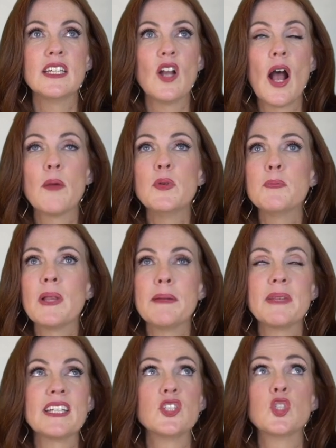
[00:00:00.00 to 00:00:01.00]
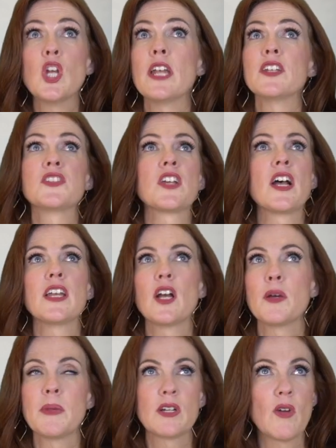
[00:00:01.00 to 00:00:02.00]
would blame, like, genocide
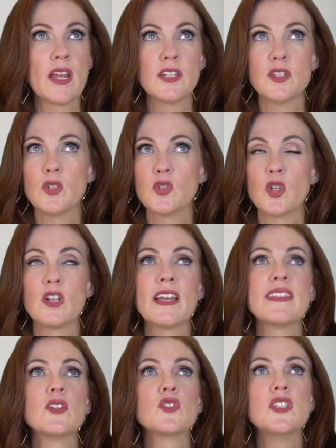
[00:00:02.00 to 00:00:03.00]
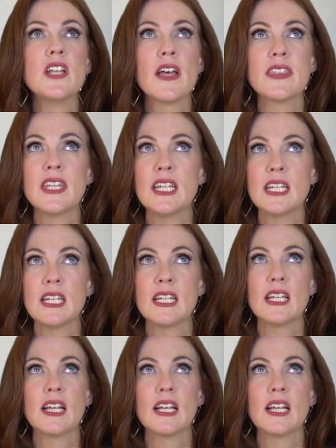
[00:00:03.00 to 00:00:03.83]
on my gratitude journal. Like, there's nothing,